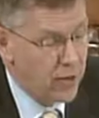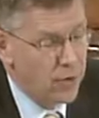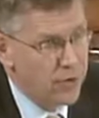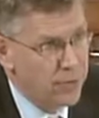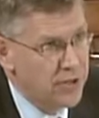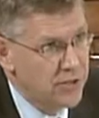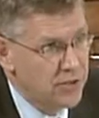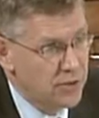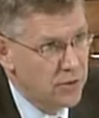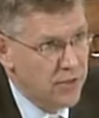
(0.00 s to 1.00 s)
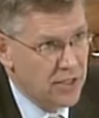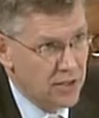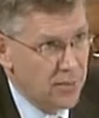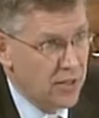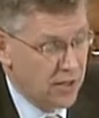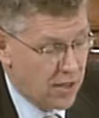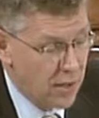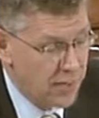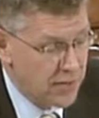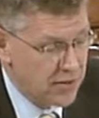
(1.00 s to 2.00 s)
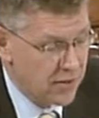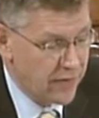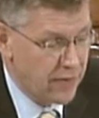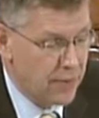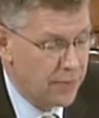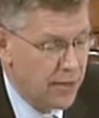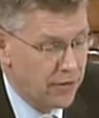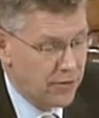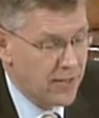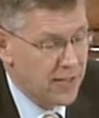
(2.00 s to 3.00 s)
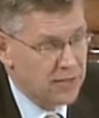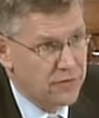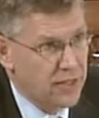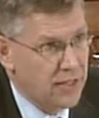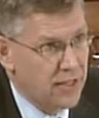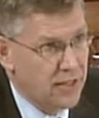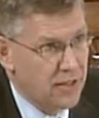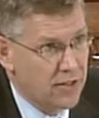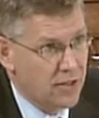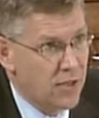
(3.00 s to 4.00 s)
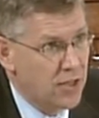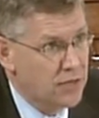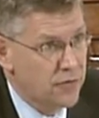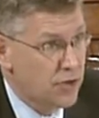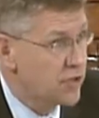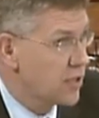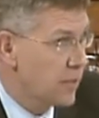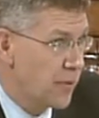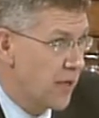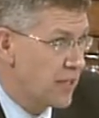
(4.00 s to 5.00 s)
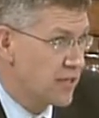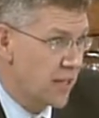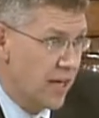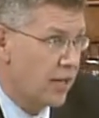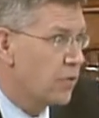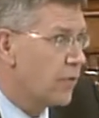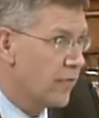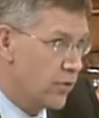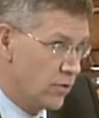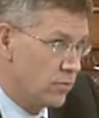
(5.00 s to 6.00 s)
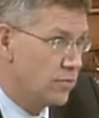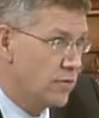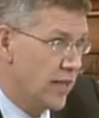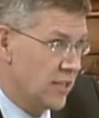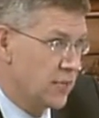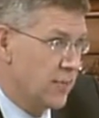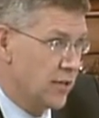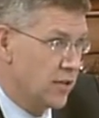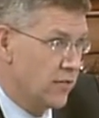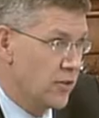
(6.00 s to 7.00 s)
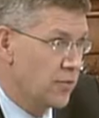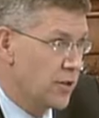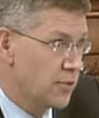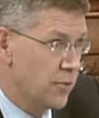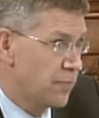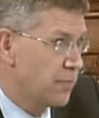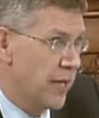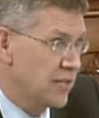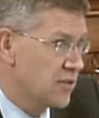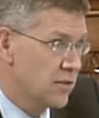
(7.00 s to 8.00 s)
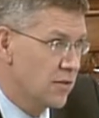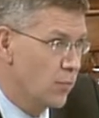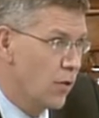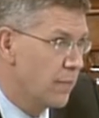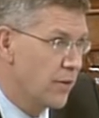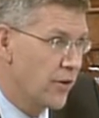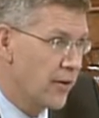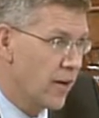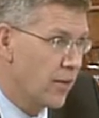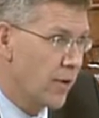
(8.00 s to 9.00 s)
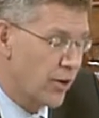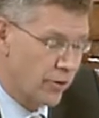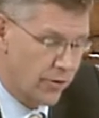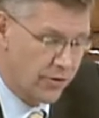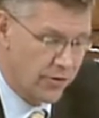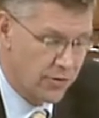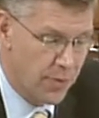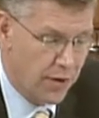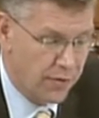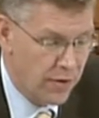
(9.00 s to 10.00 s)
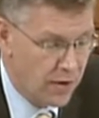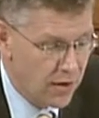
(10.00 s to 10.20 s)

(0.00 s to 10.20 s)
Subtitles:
I know that recent surveys among the companies that have had to comply with the tax have indicated that the cost for just the compliance side, not on the revenue aspect of it, because we passed the $1 billion mark earlier this month,